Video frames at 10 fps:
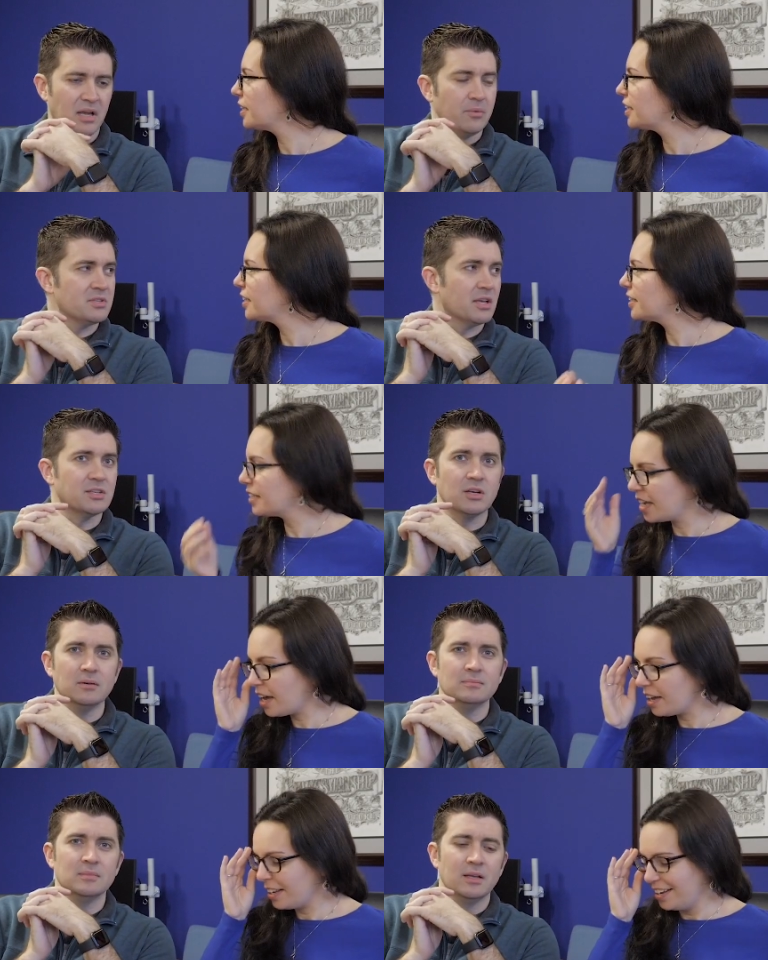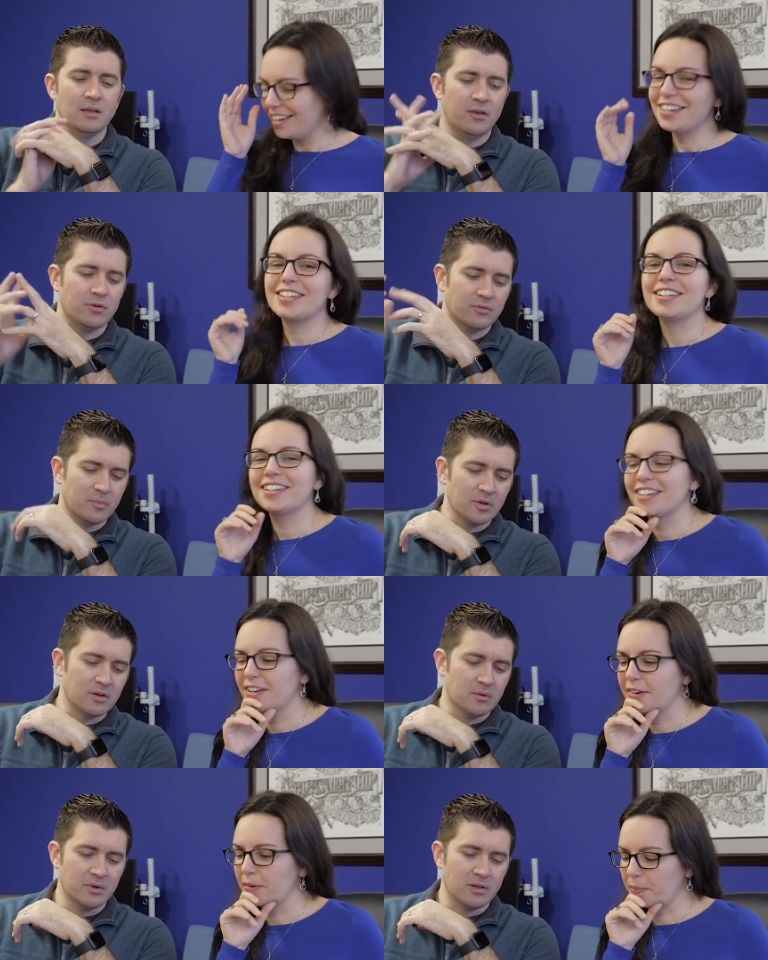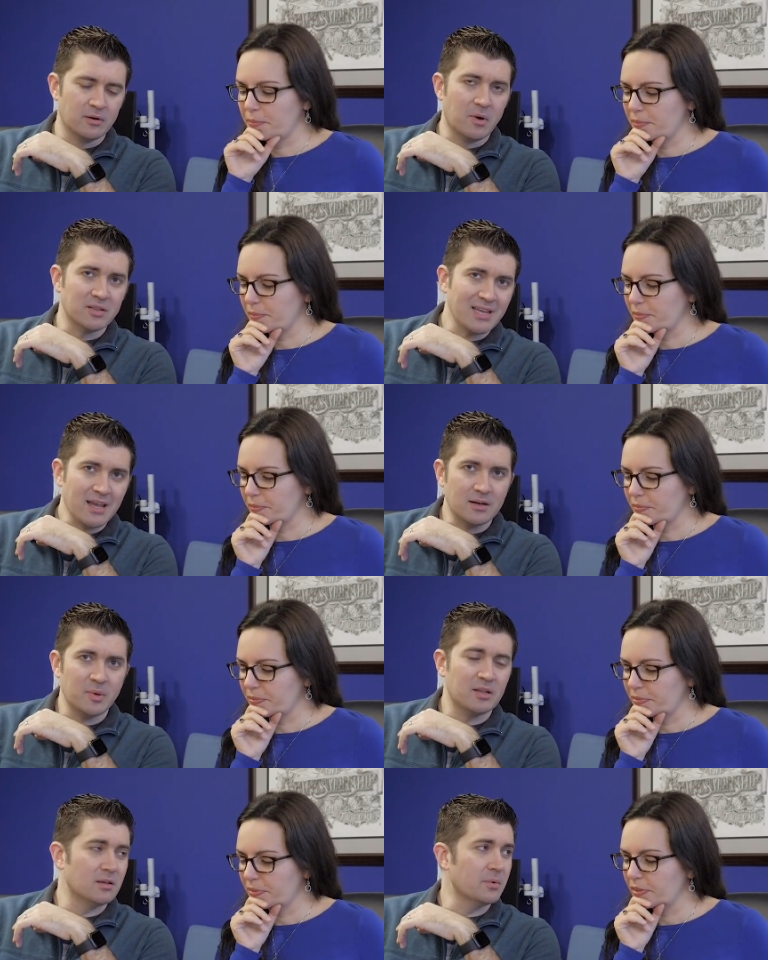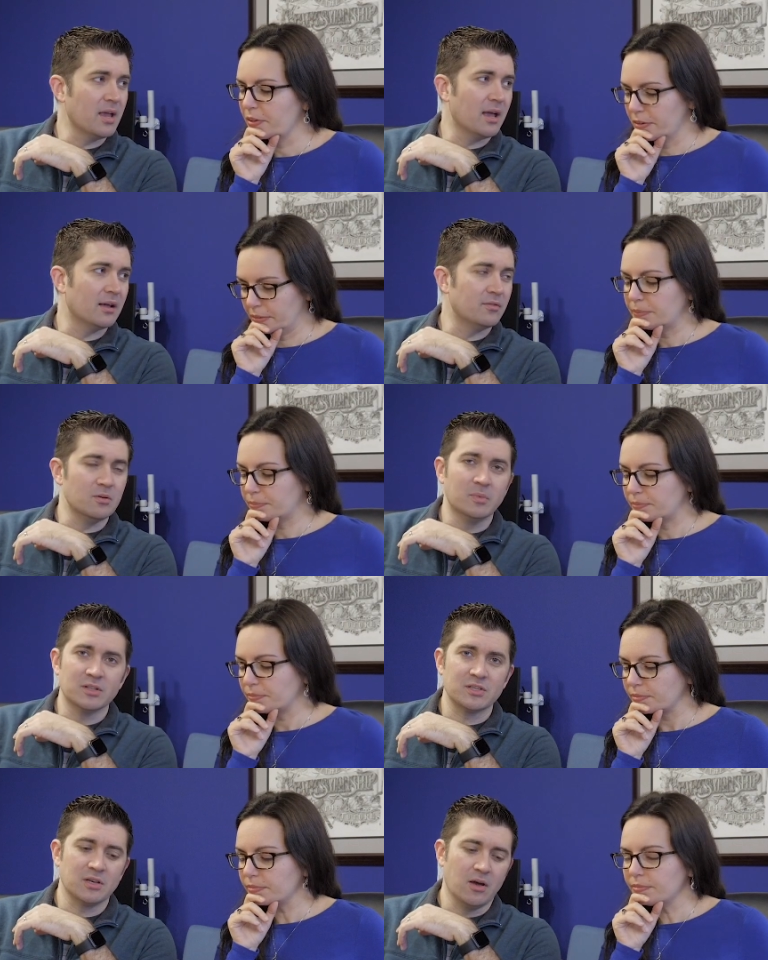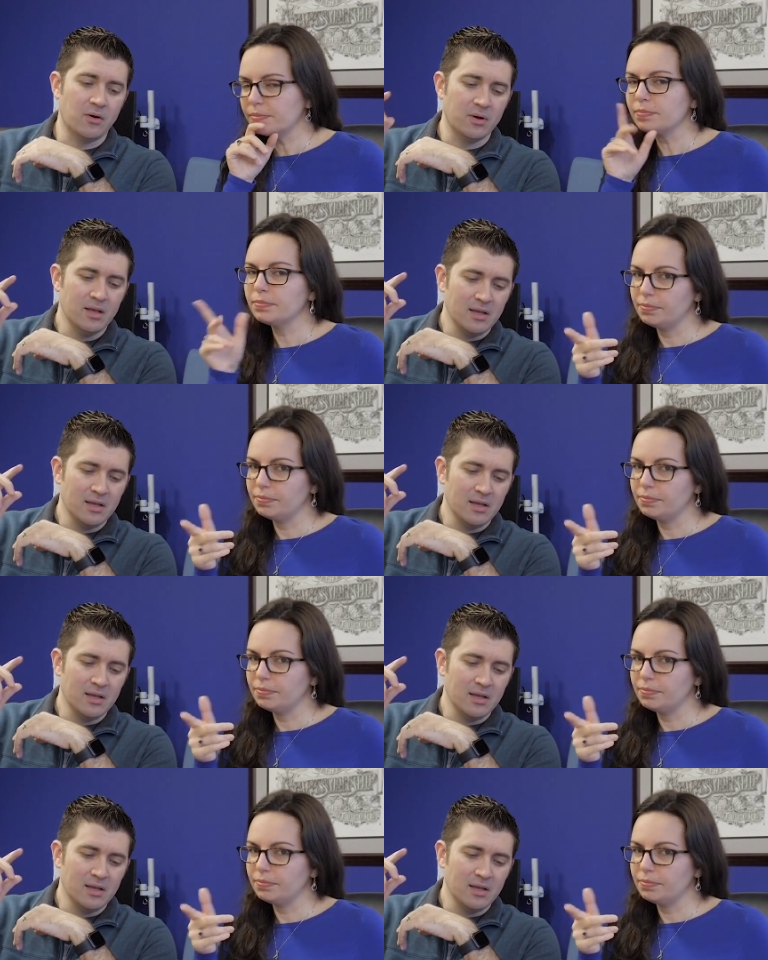Speaker 1: I would say so. Yeah. If you're familiar with our Montana pen that we had a few months ago,